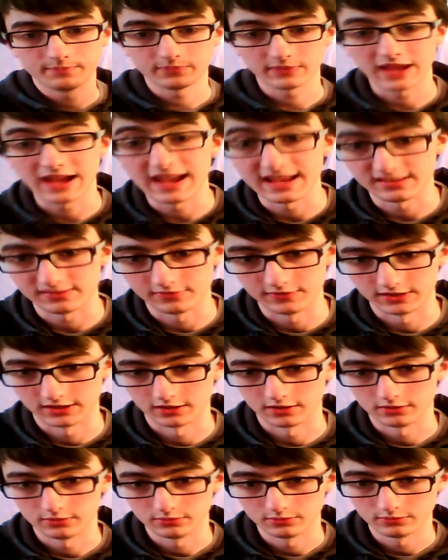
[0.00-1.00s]
S-video
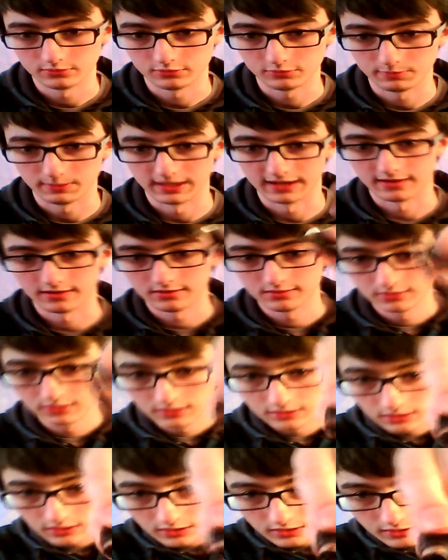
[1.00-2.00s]
splitter,
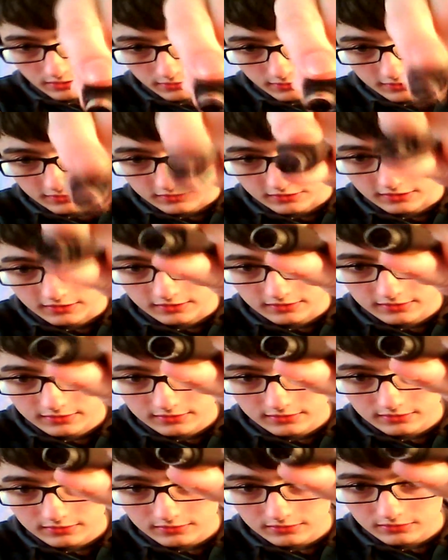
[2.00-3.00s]
which is,
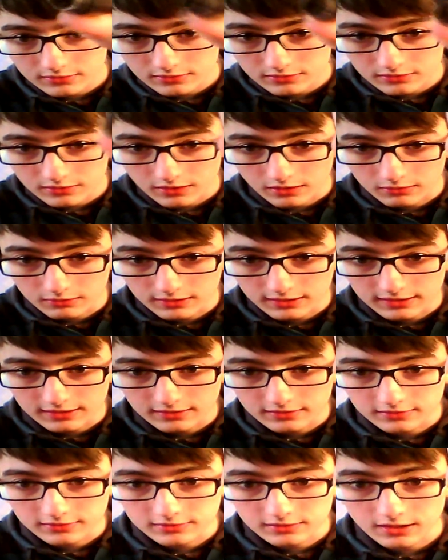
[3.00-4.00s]
I'll link it in the
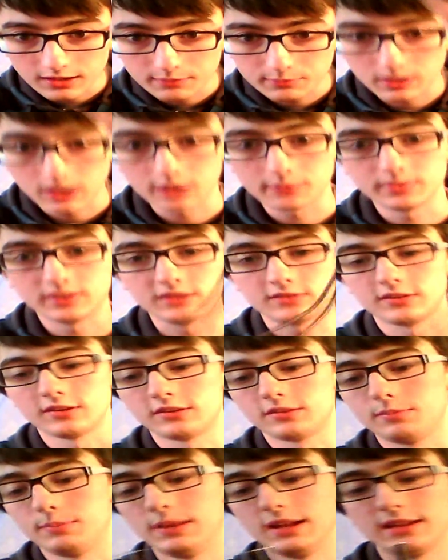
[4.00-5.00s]
sidebar, but it just
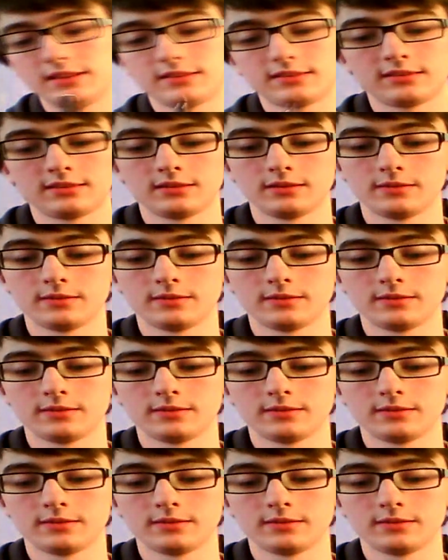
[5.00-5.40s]
splits